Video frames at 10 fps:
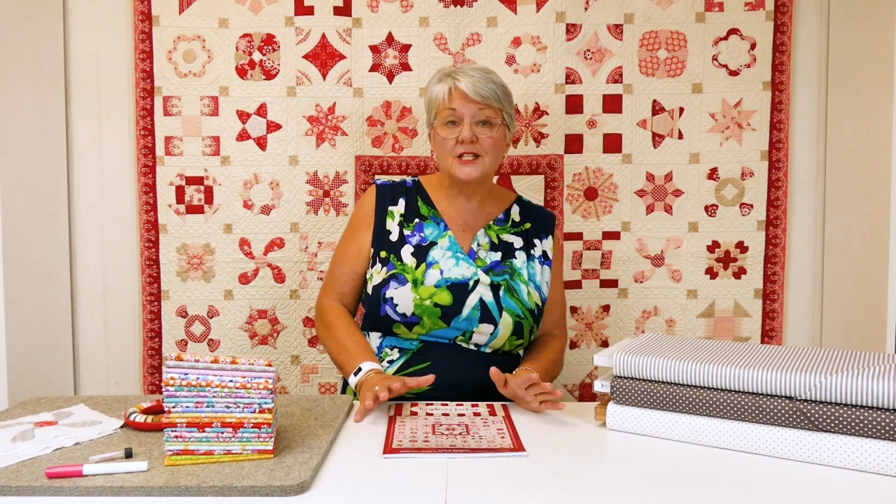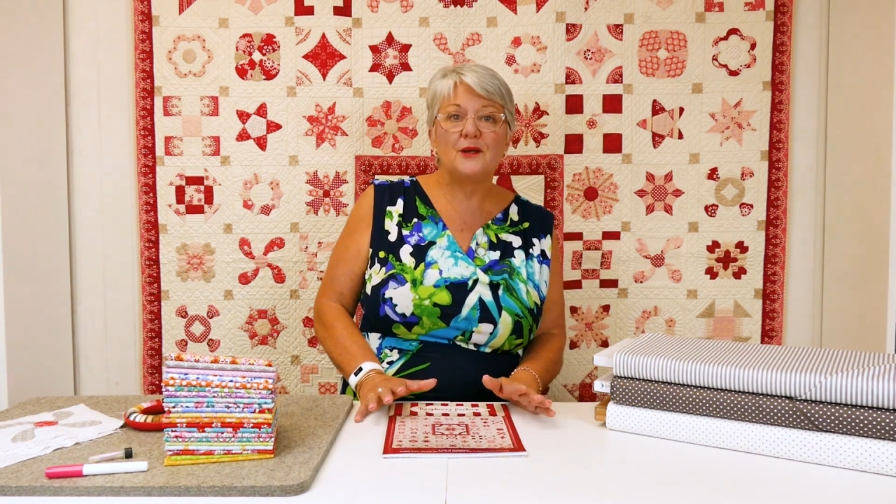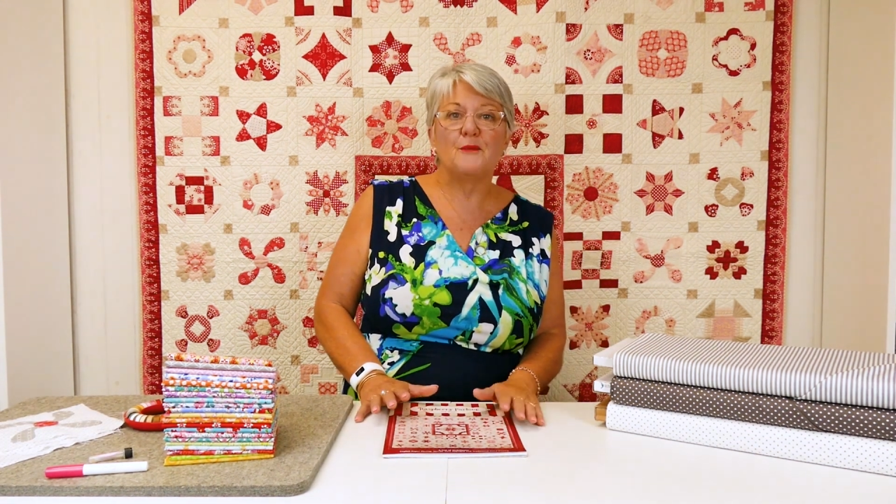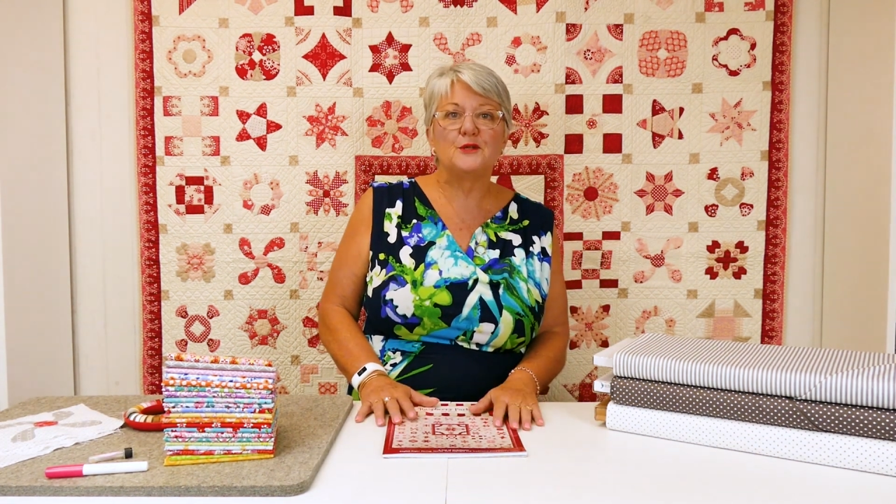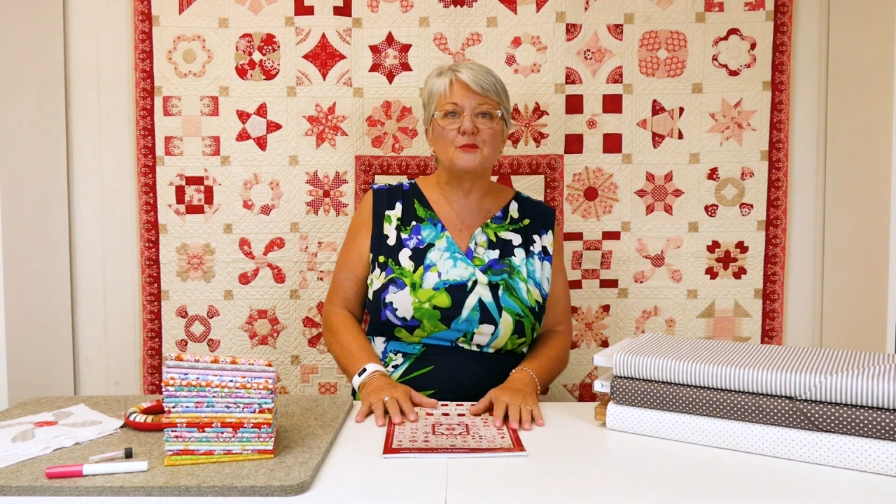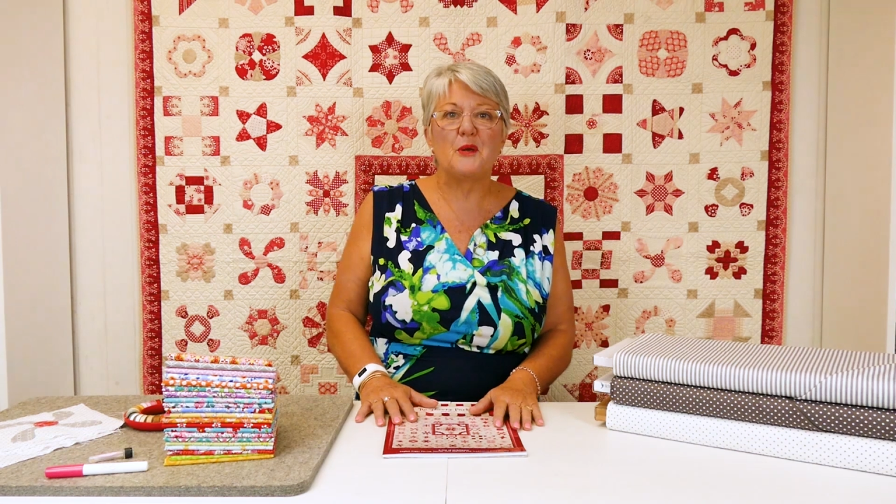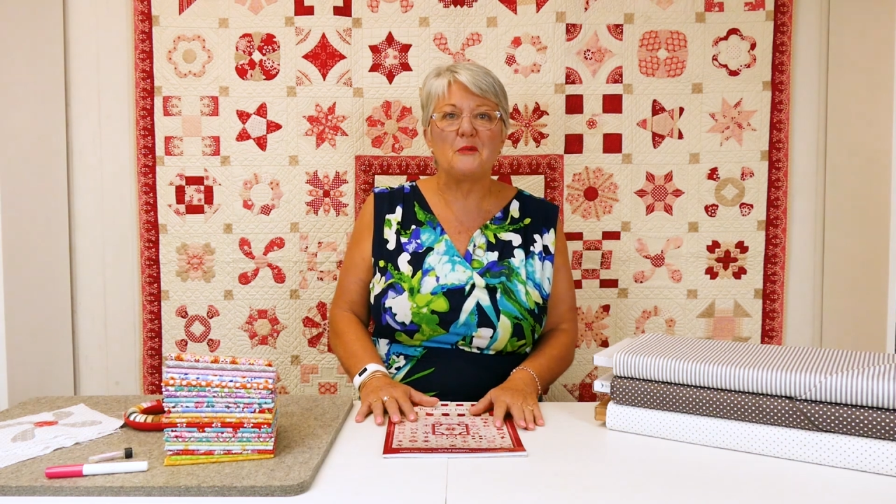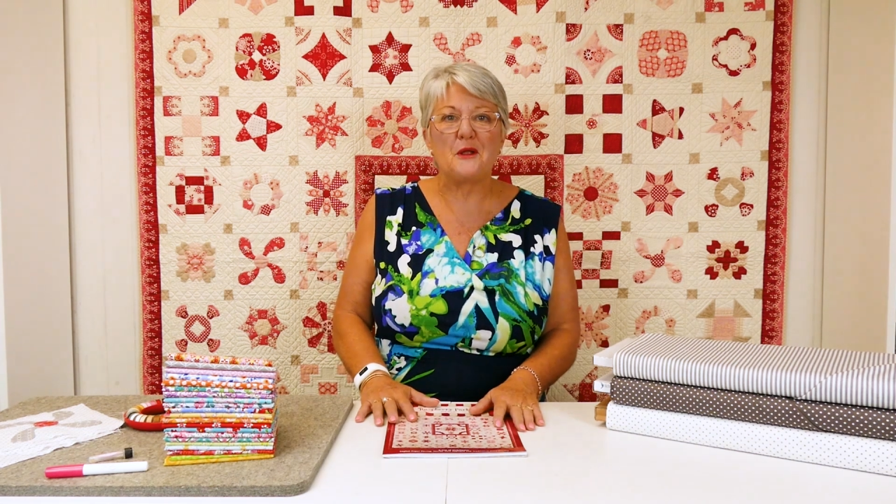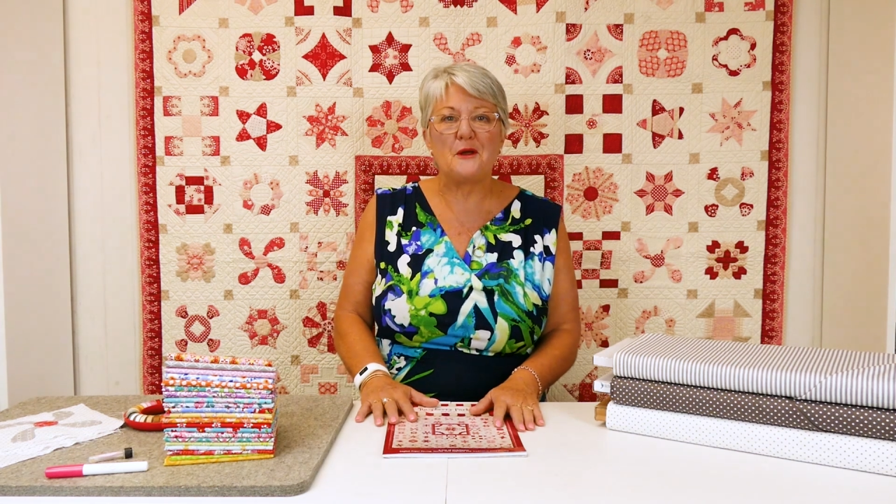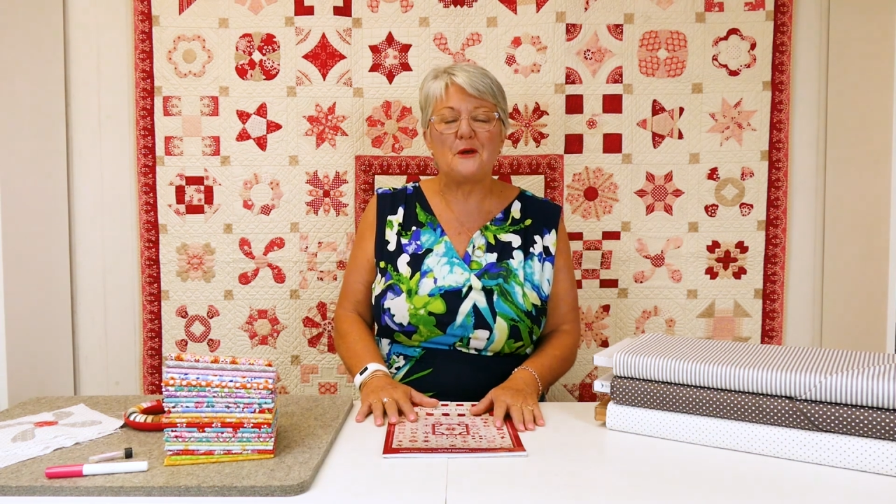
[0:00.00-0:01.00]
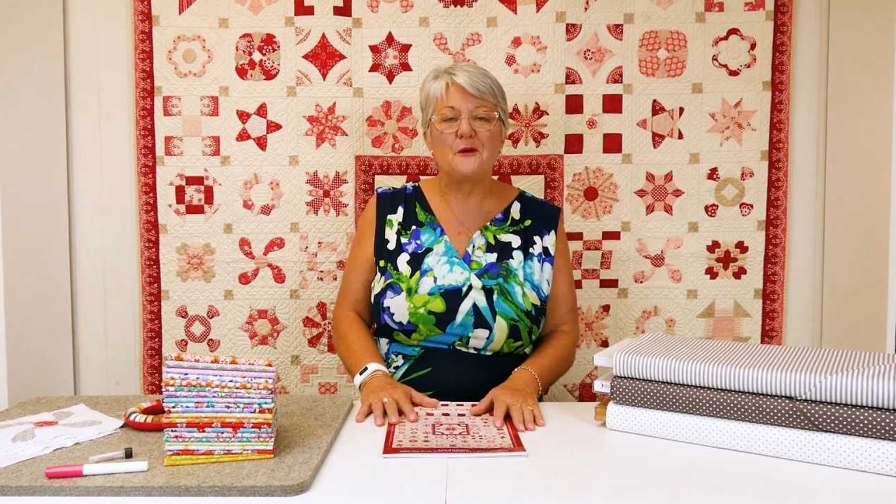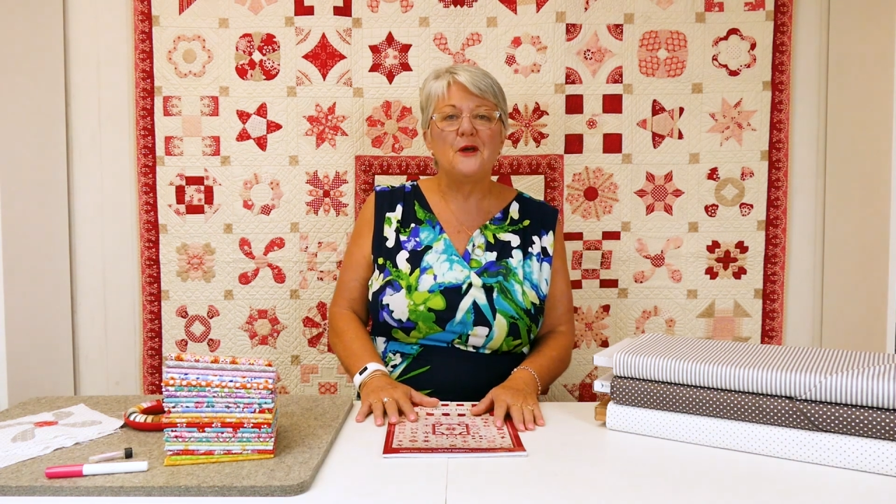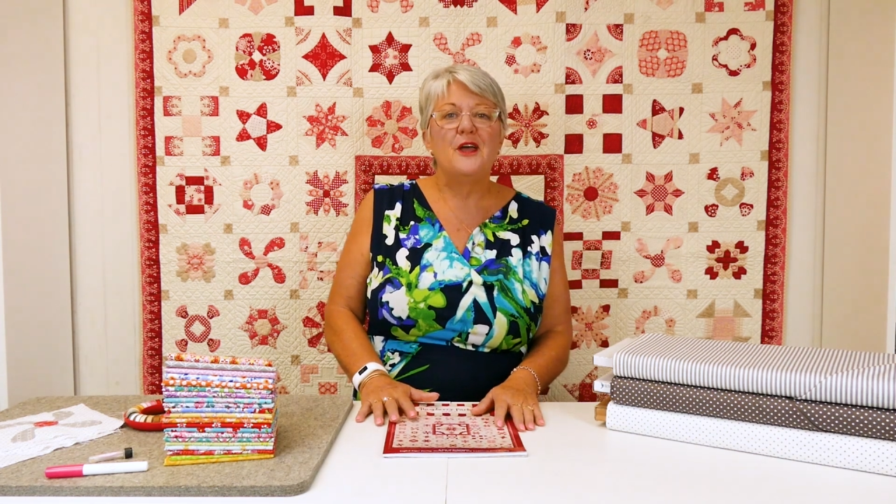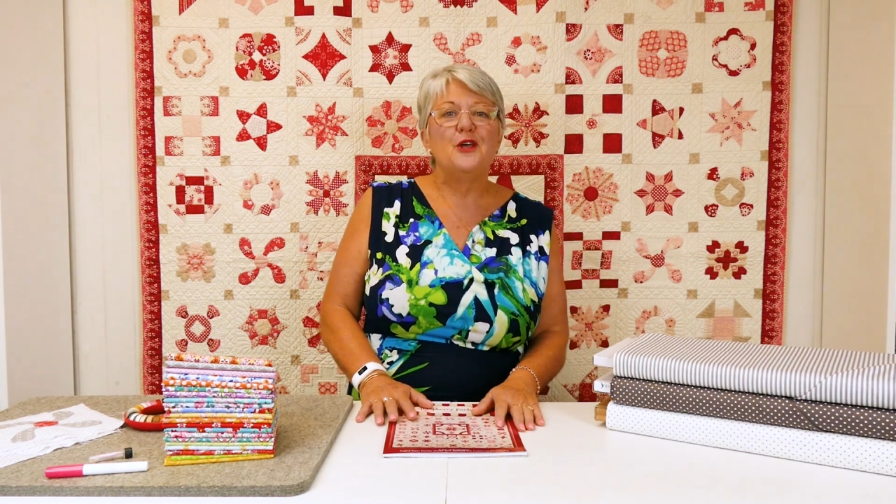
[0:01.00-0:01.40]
like most people I know,